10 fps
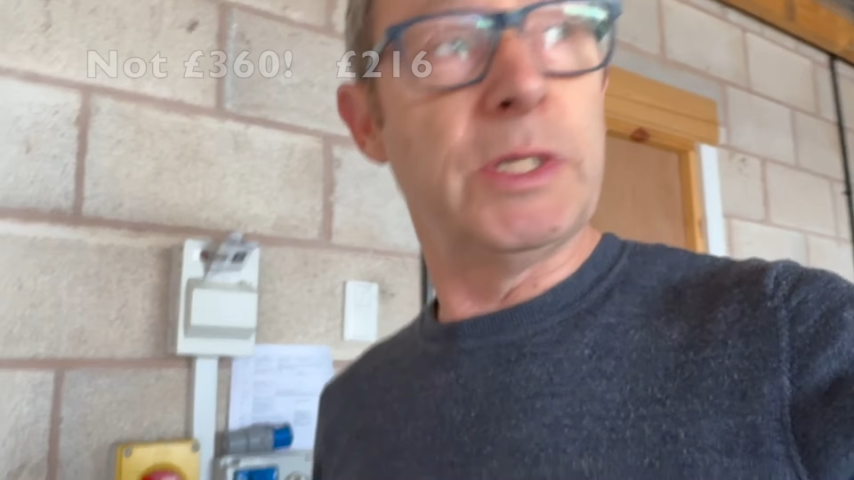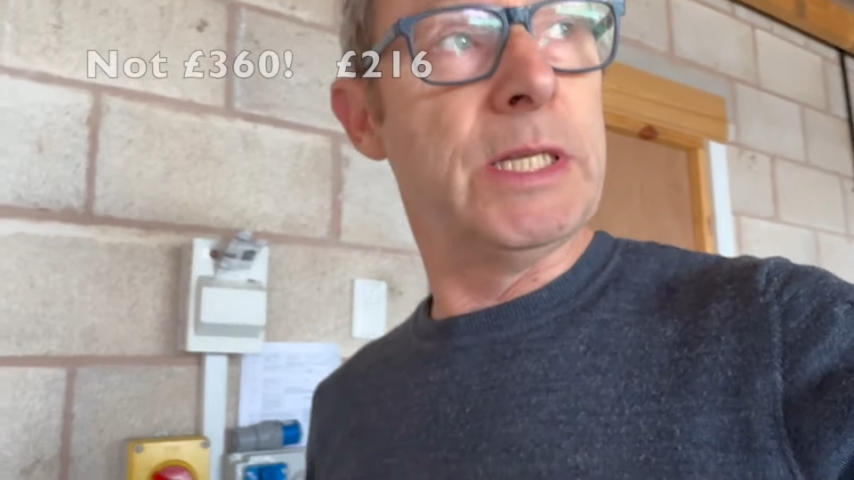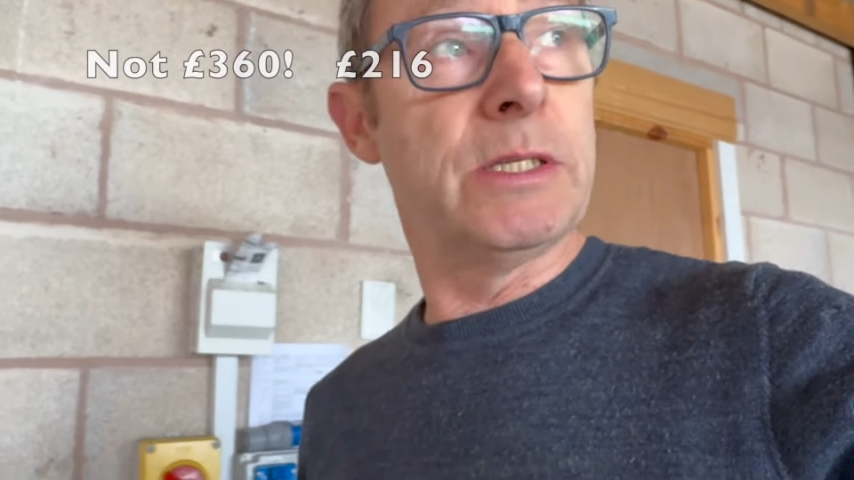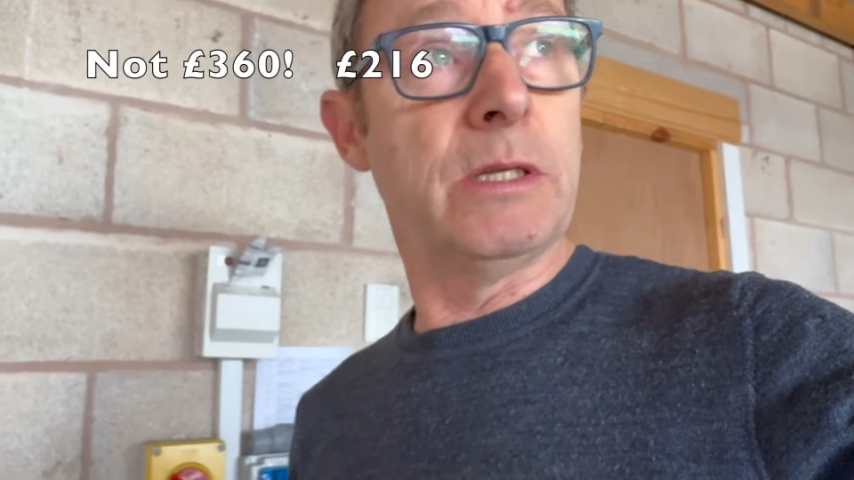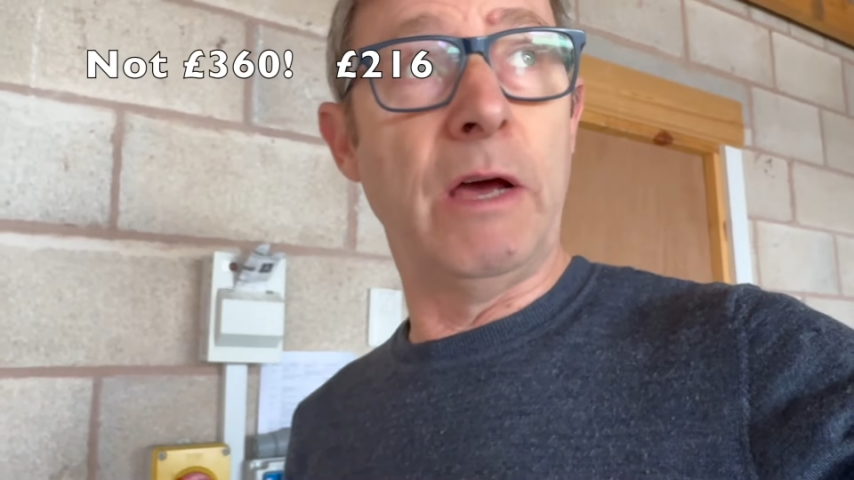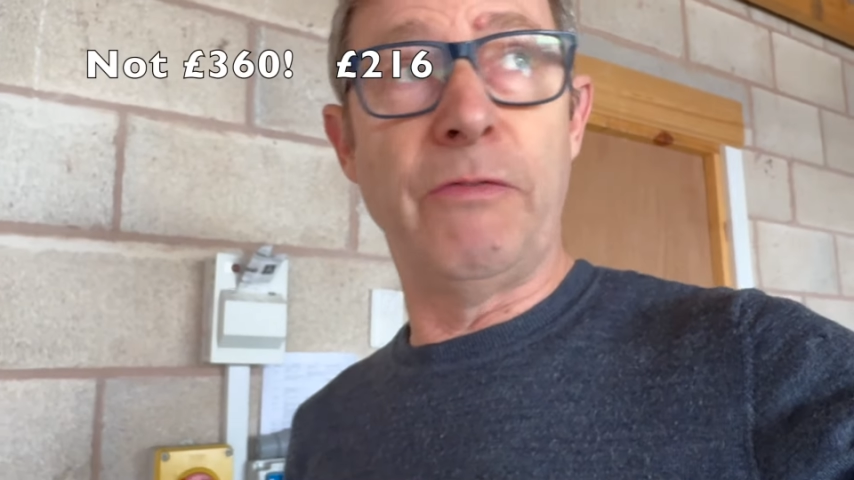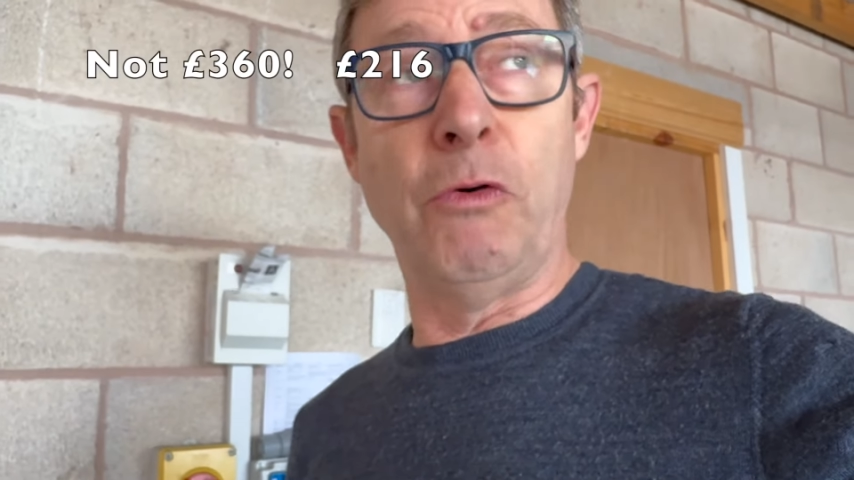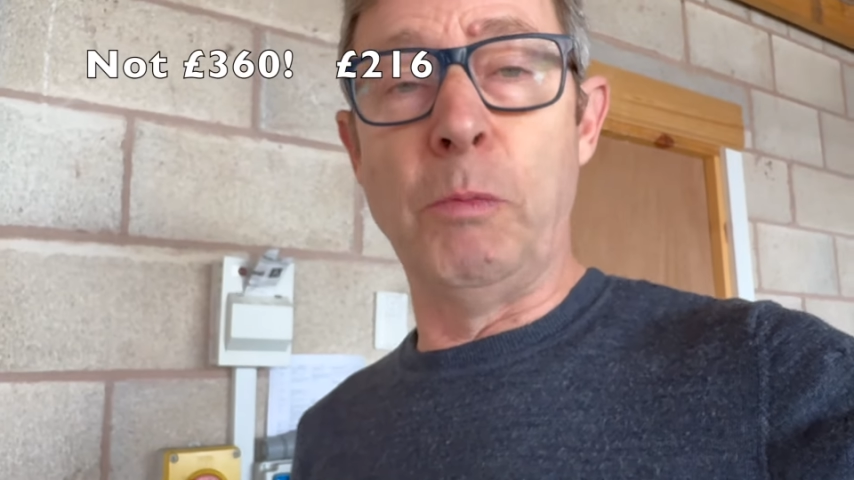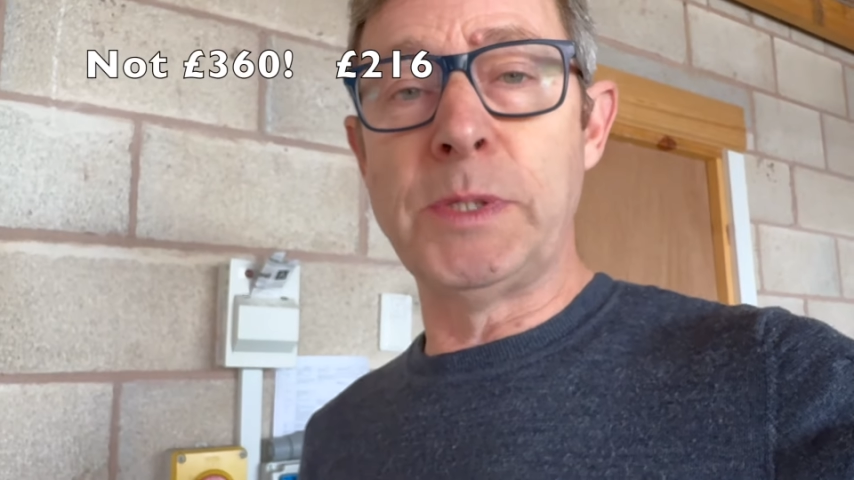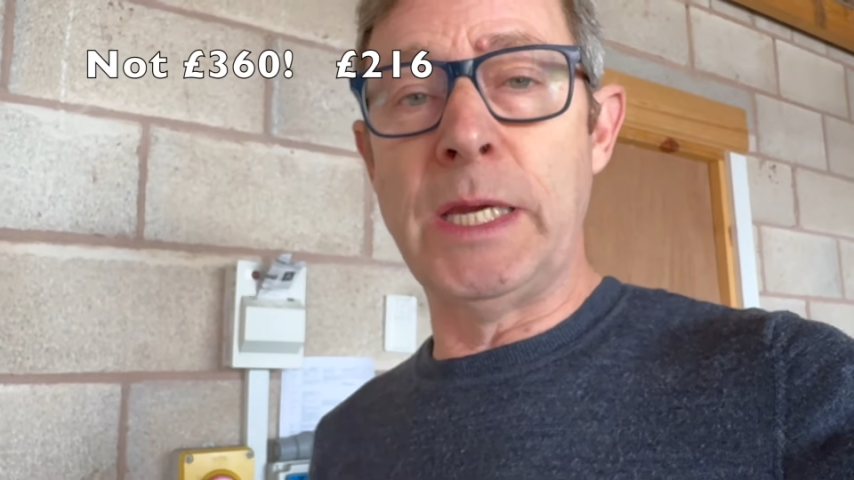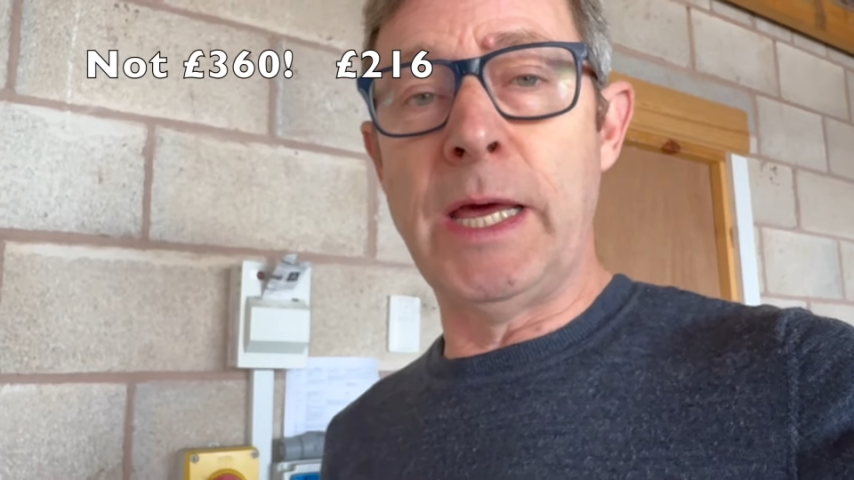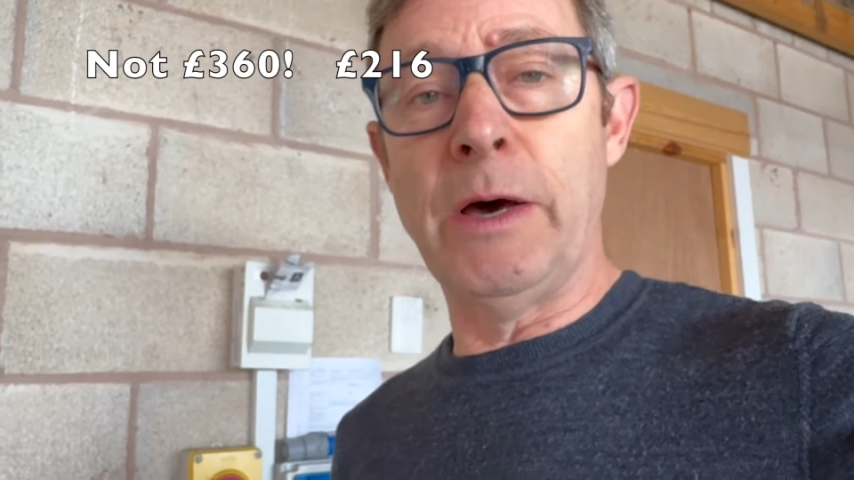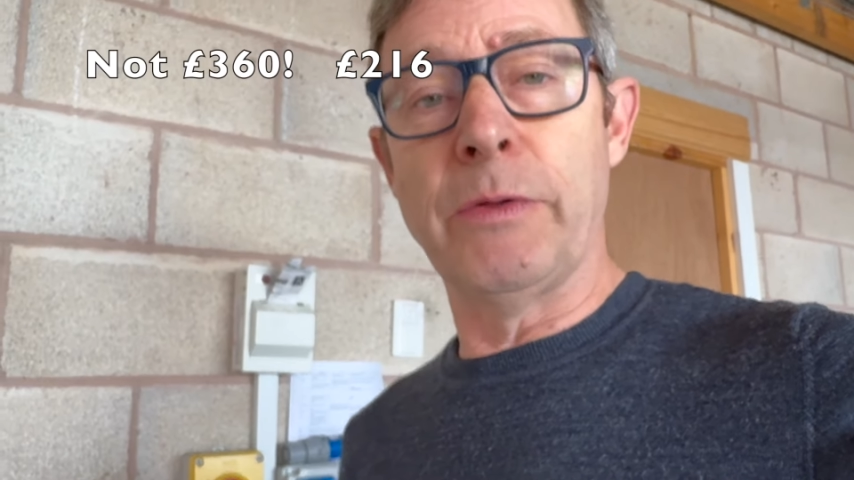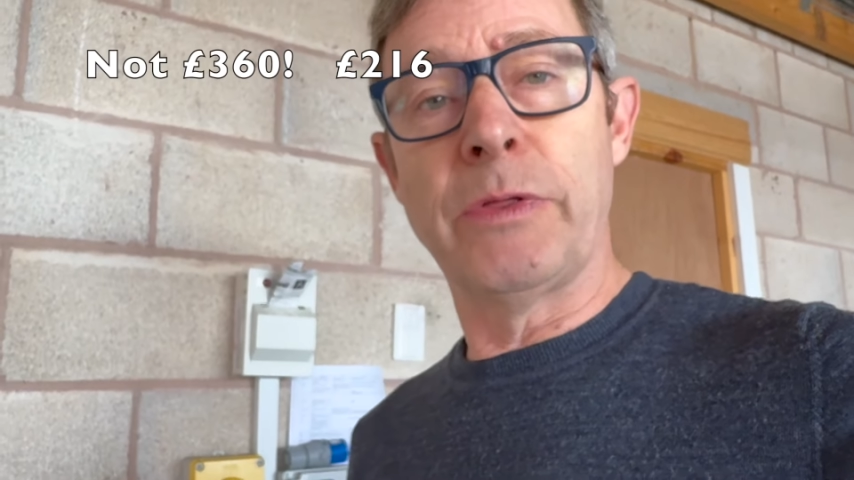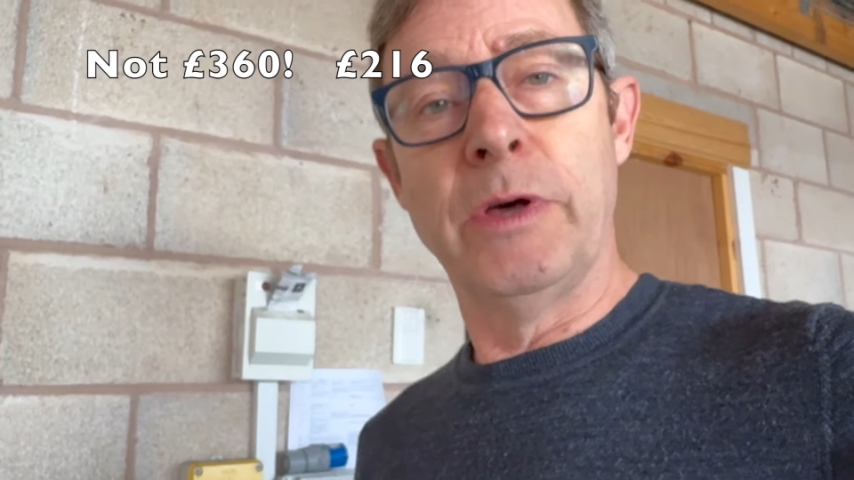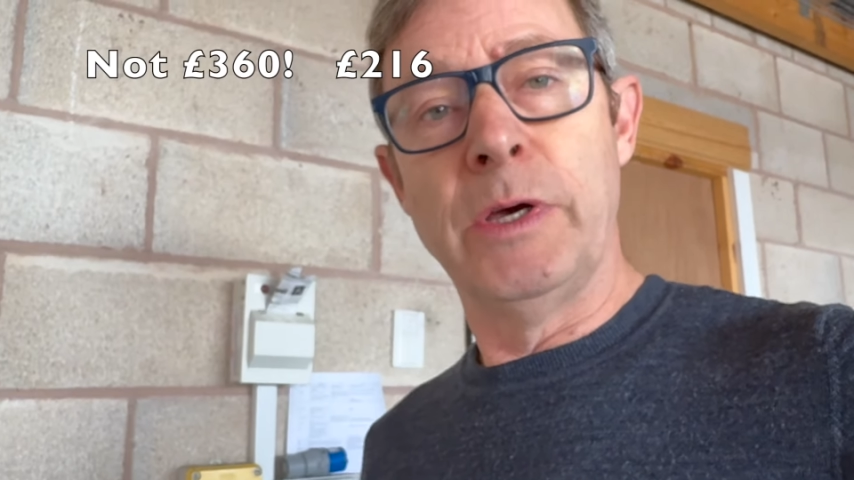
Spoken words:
it's like 4% health.